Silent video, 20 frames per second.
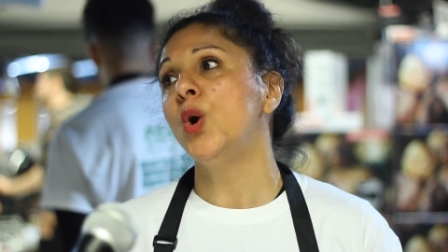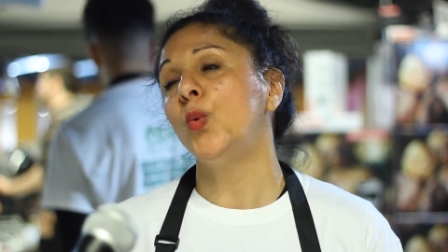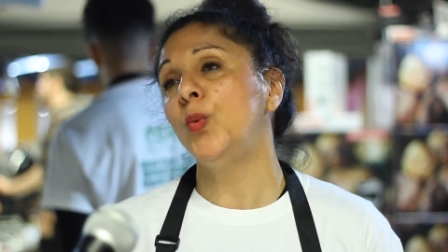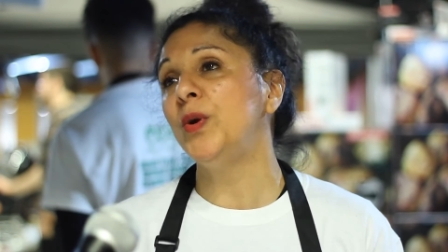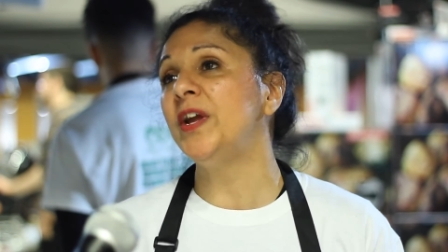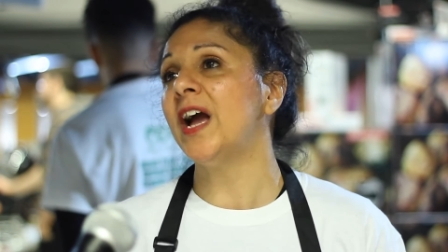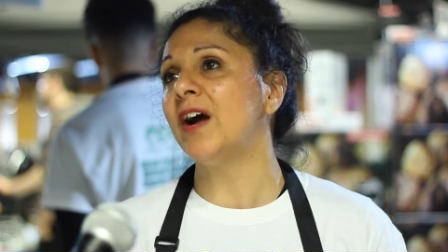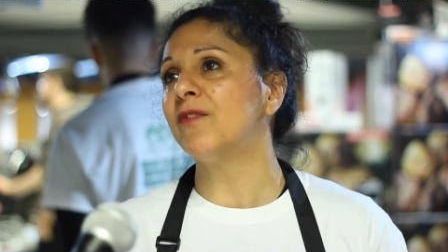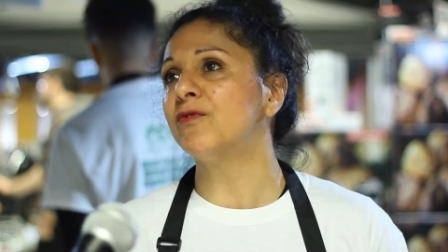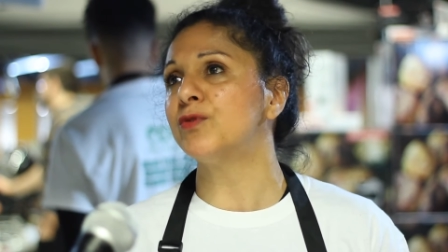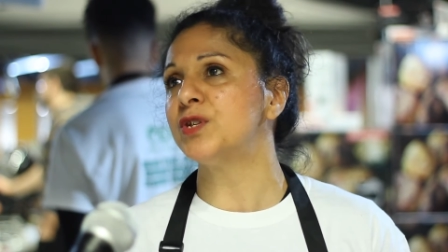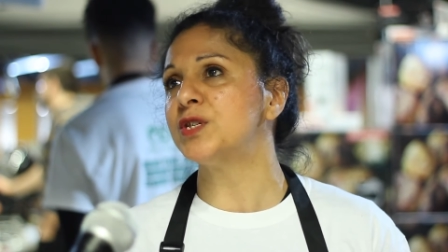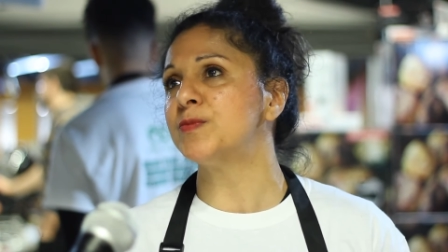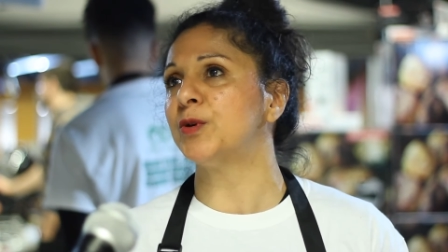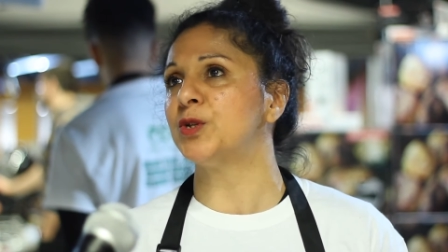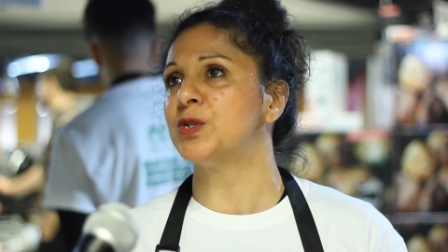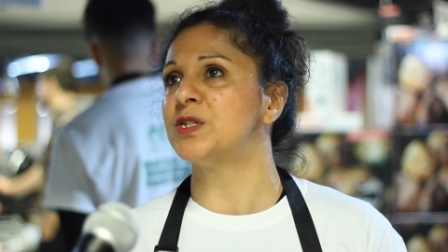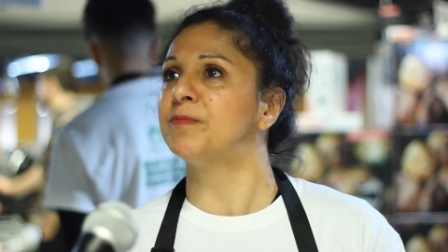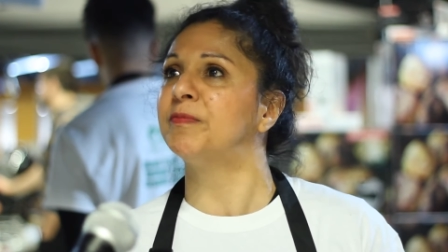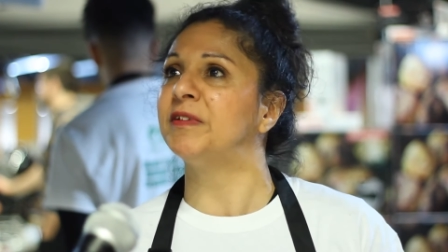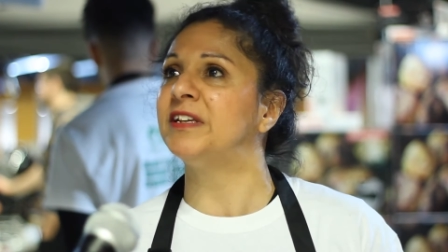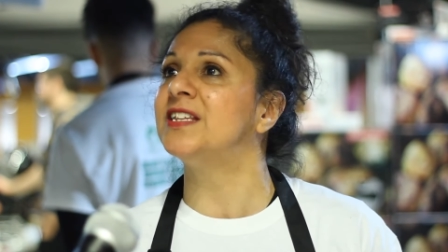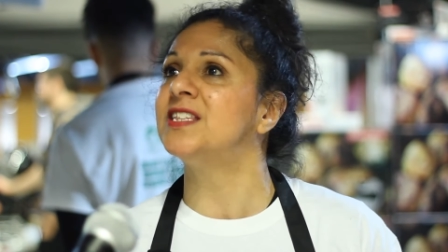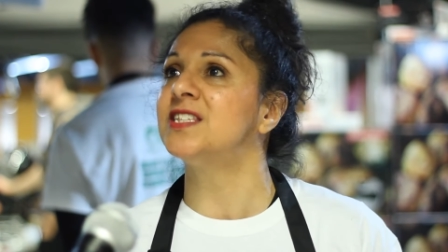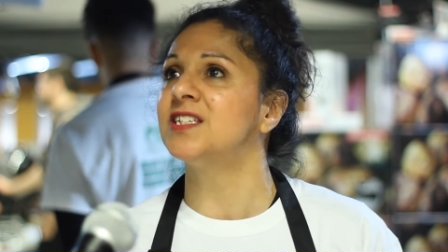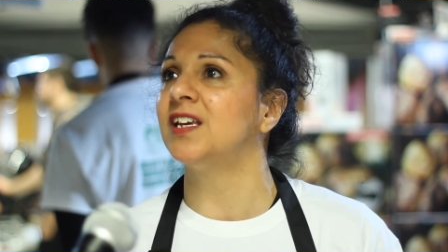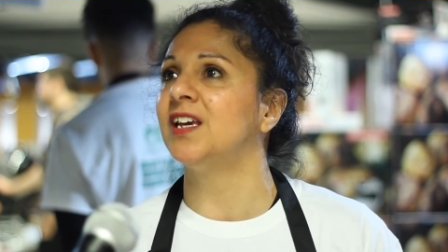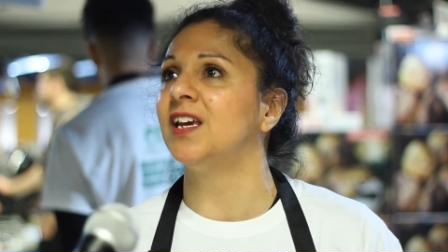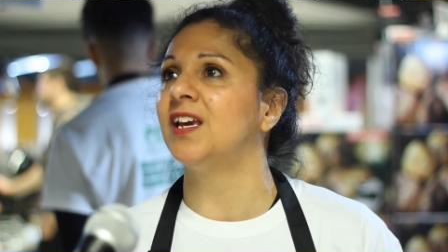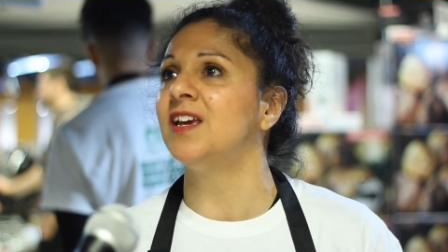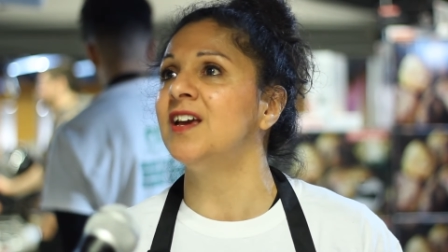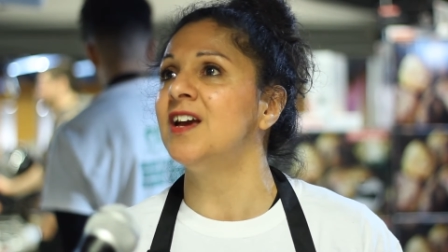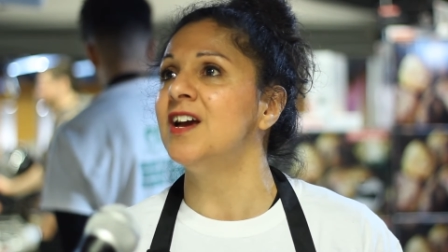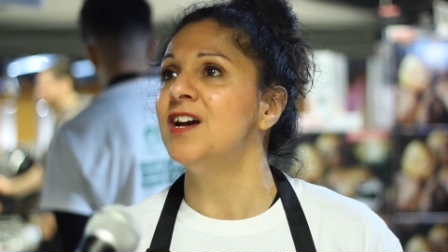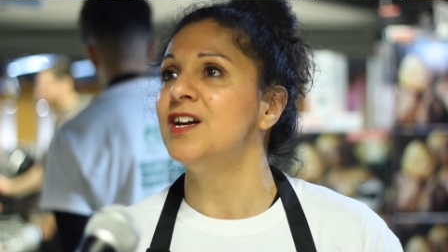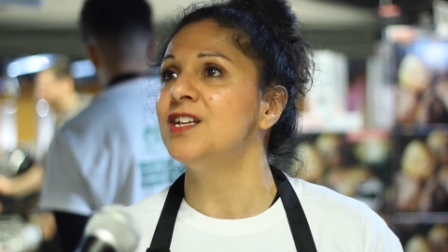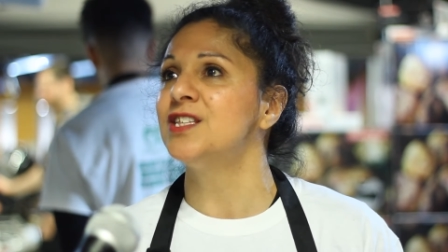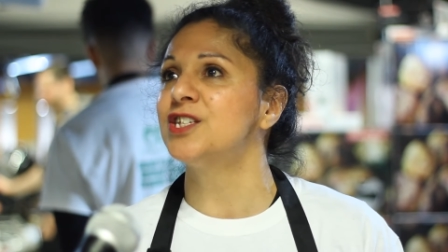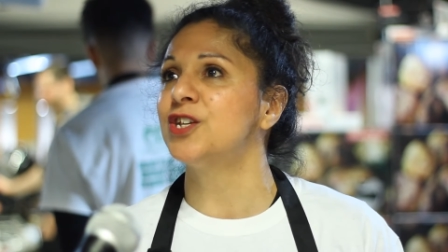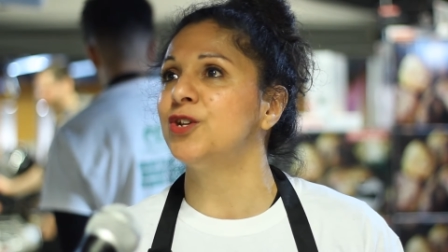We have a responsibility
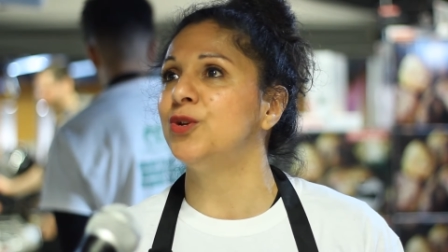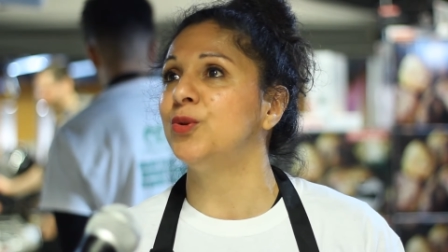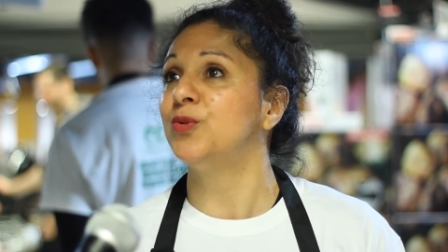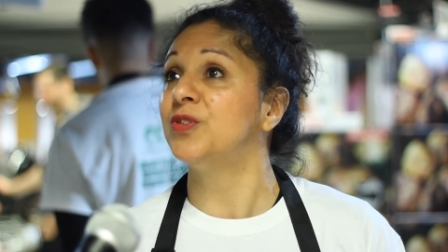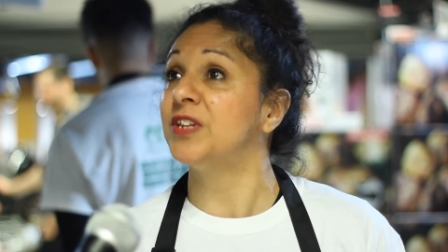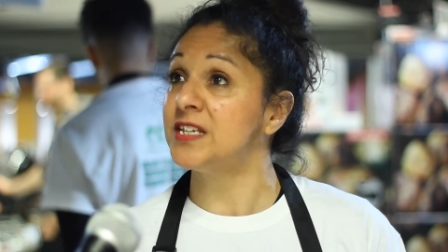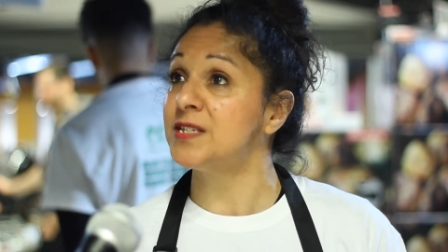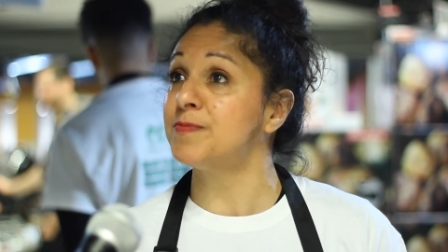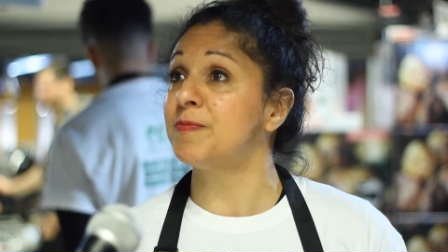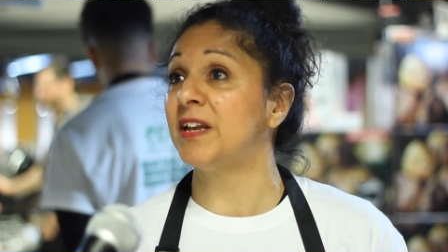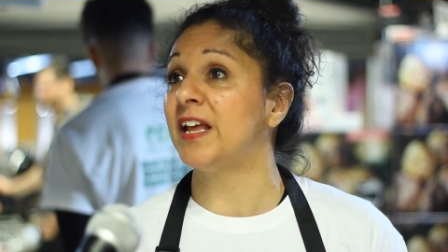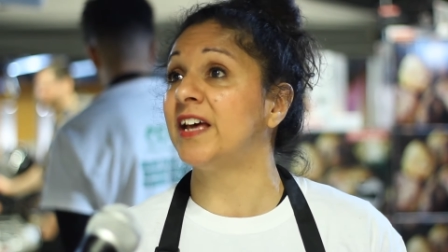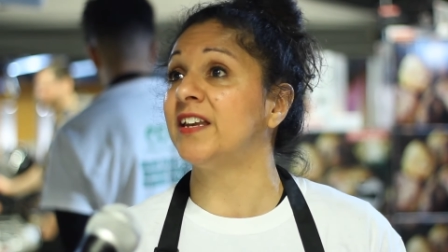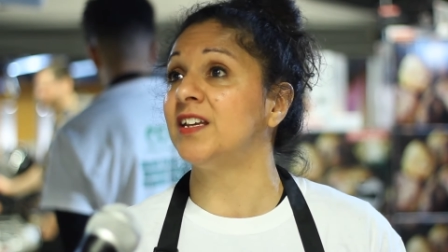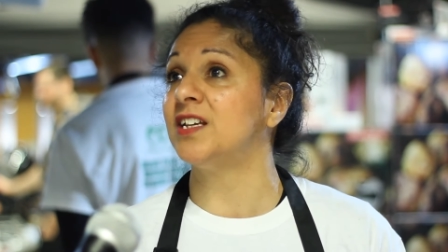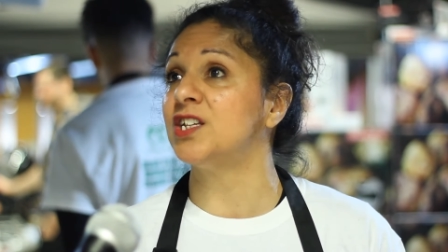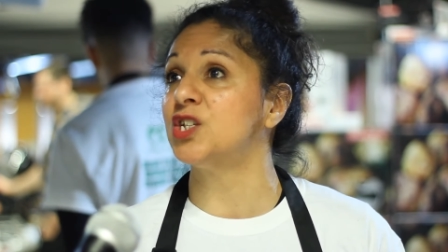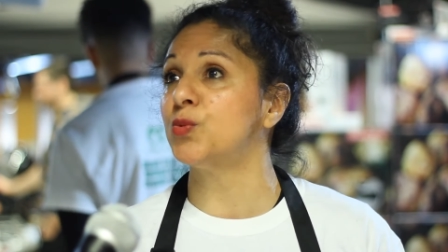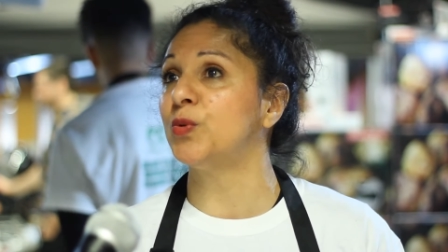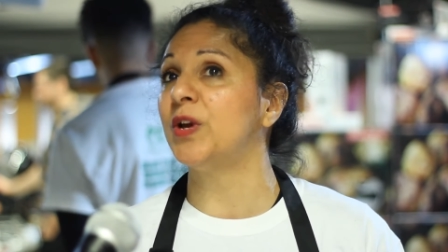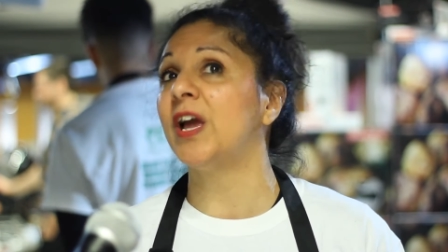to this planet.